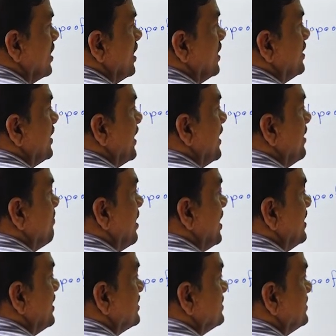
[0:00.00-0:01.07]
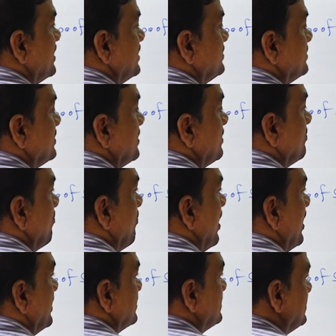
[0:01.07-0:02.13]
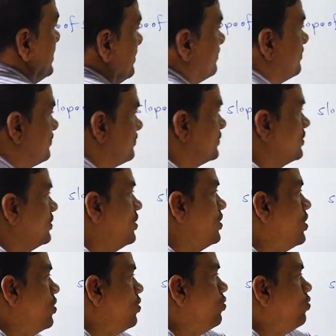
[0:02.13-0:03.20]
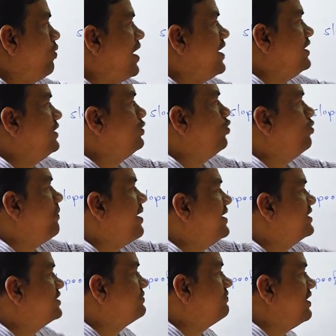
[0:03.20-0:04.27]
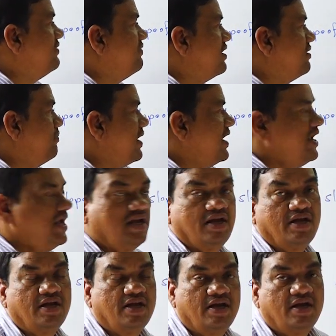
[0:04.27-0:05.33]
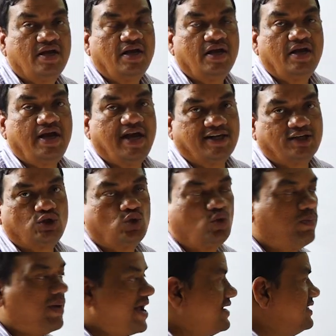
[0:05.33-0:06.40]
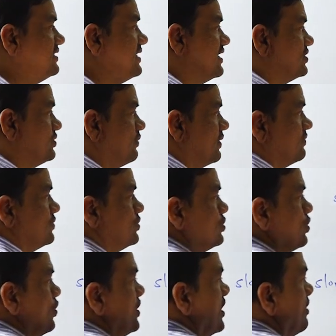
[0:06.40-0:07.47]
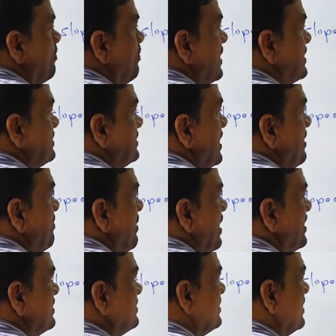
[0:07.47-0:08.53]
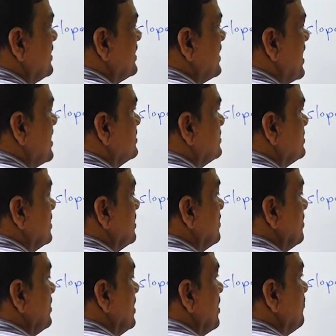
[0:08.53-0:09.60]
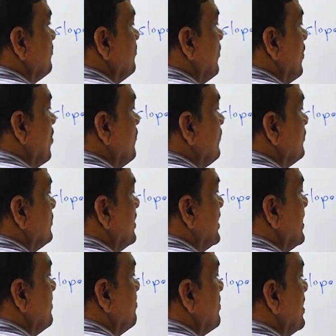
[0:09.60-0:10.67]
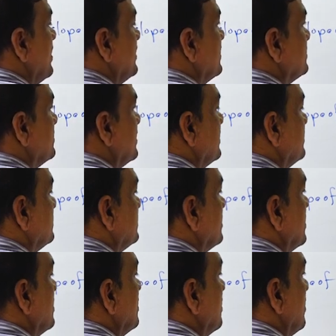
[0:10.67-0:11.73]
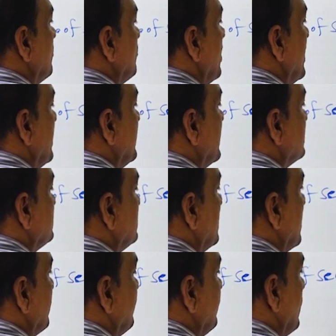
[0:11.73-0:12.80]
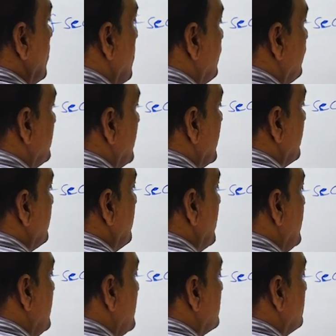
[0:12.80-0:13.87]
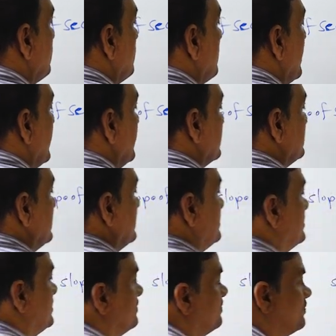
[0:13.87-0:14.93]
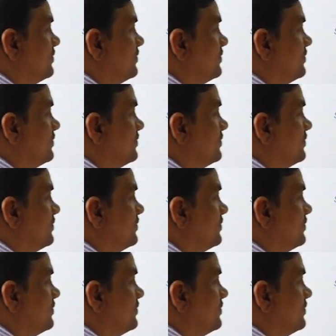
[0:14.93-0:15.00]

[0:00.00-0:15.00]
A minus h minus A. y2 minus y1 by x2 minus x1. So here plus A minus A cancel, f of A minus h minus f of A by minus h.